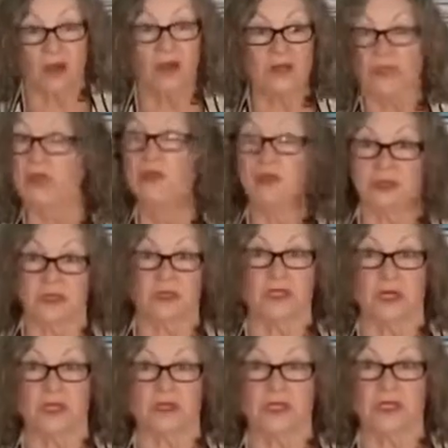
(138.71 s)
on $1 million.
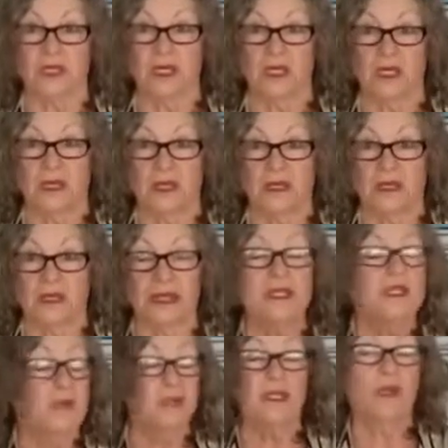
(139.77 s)

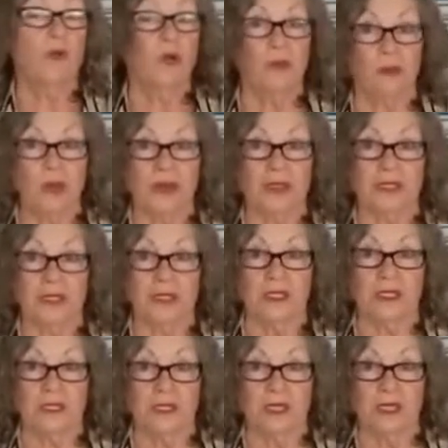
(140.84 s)
That's what network marketing
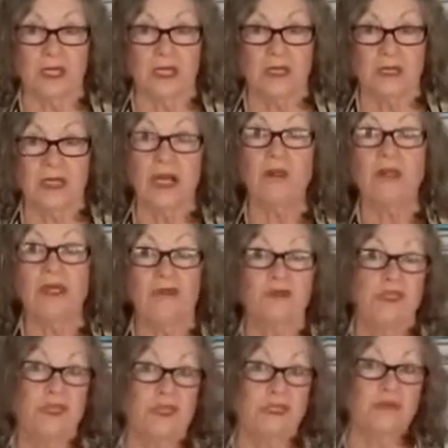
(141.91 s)
is. Now we have
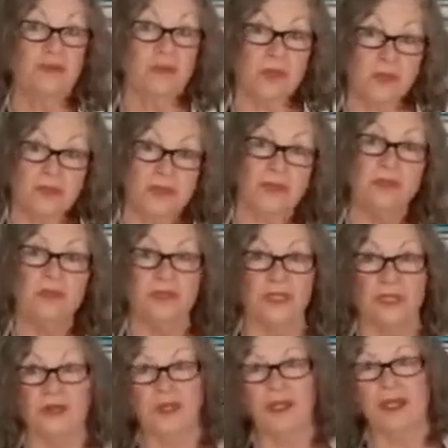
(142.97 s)
to get it from underneath your
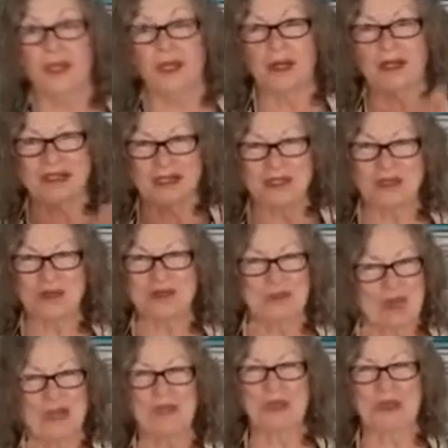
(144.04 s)
derriere and into your
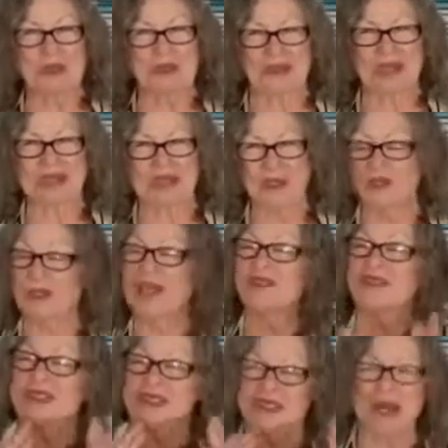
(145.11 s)
bank book, right? So you
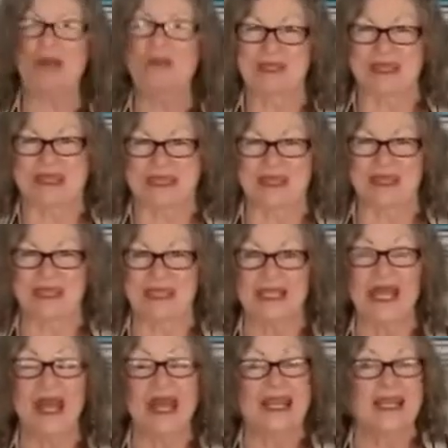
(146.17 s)
have to stop sitting on
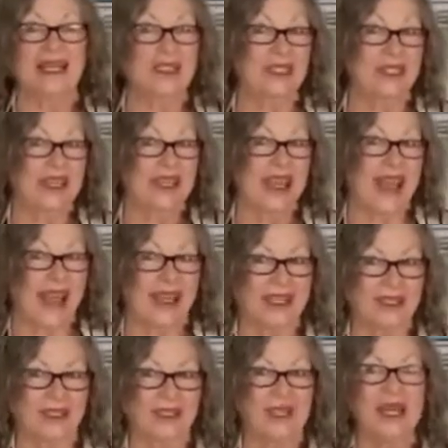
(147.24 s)
it and actually take
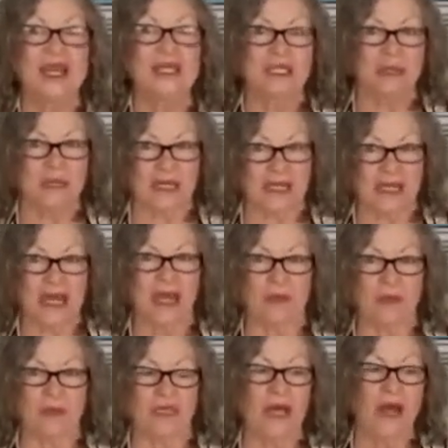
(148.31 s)
action to make it
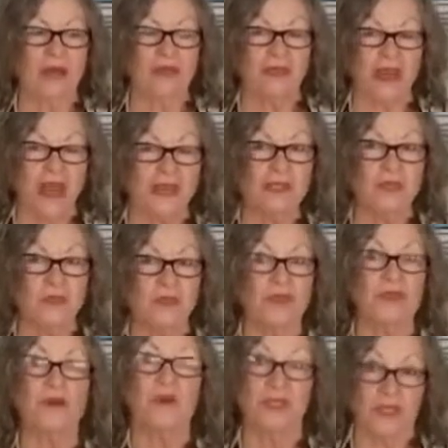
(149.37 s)
happen. That's
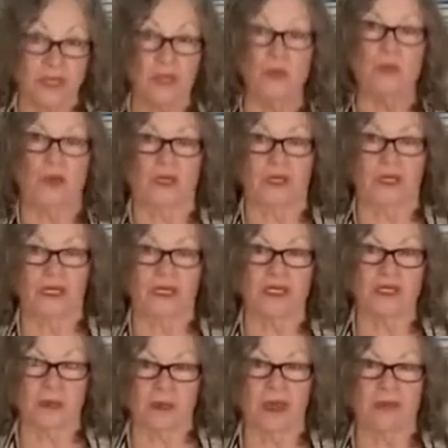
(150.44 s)
what the ebook
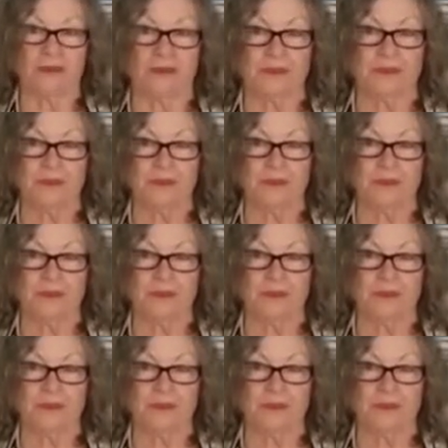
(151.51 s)
is about.